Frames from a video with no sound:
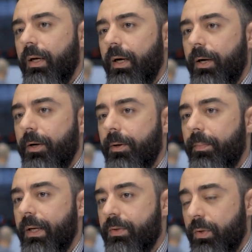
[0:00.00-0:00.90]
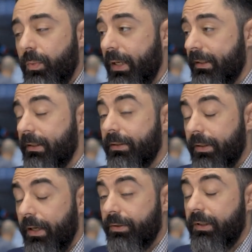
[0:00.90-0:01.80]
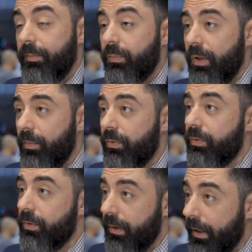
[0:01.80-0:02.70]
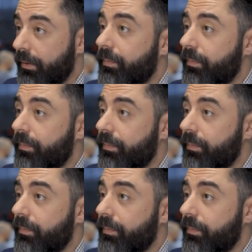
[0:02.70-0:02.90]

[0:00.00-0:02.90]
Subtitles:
And so we had an entire team troubleshoot that.